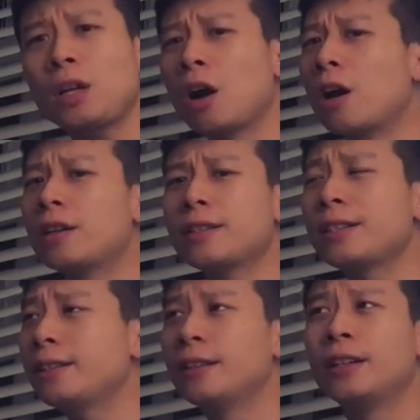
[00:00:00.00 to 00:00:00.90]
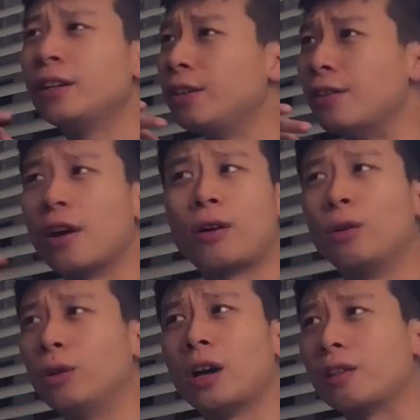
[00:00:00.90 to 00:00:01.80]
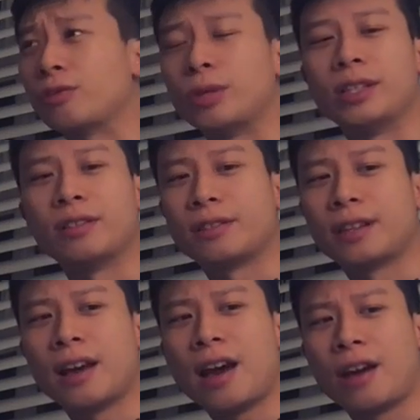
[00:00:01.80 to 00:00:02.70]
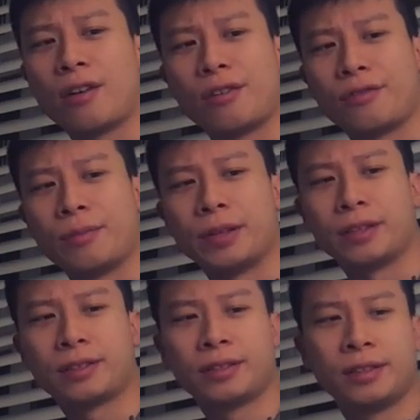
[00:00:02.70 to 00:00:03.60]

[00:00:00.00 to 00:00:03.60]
Honestly, not a whole lot of sweetness at all from this.